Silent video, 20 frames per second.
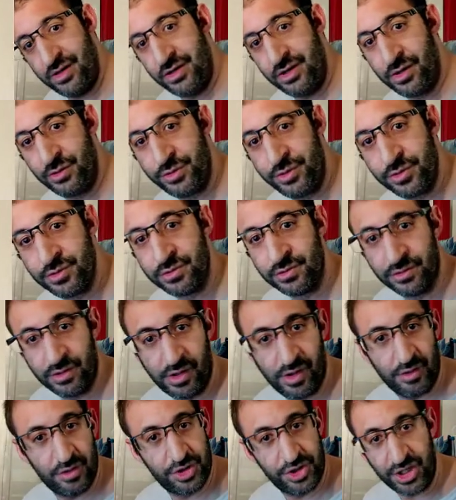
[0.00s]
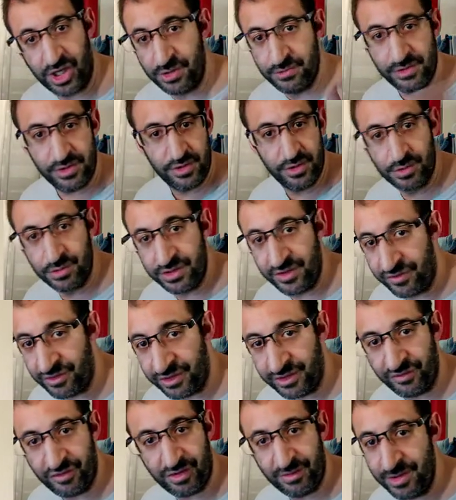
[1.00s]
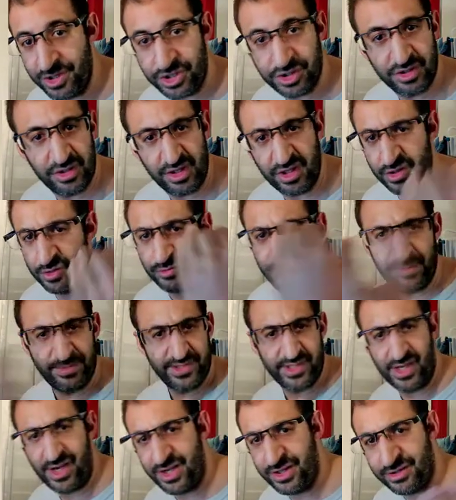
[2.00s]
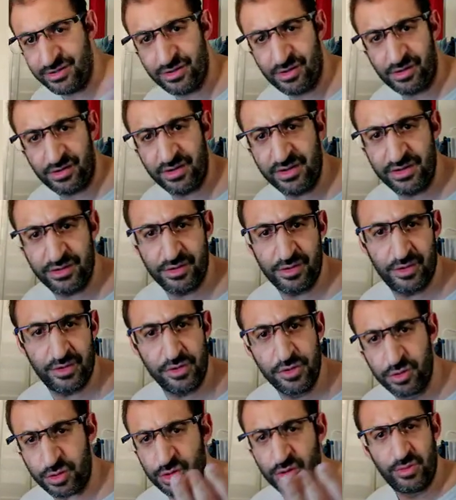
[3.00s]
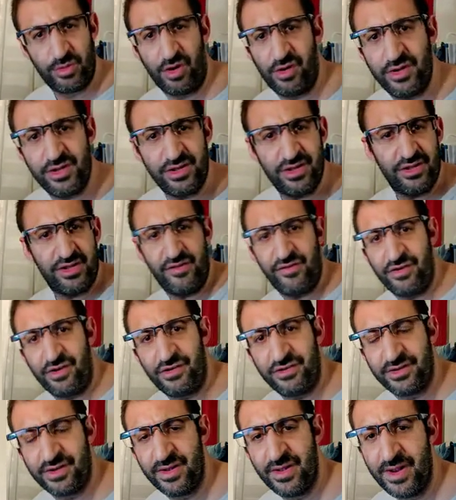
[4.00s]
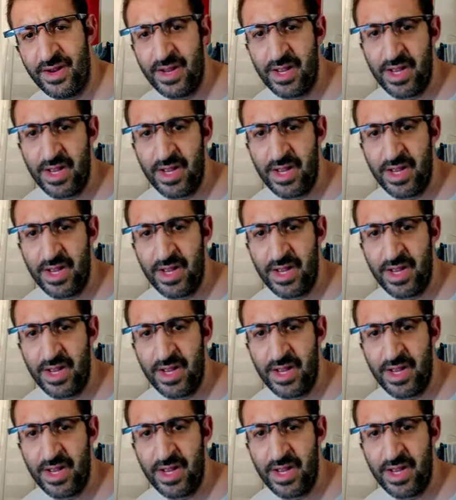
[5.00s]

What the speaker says: allow you or share with you different information in the website or in the YouTube or in different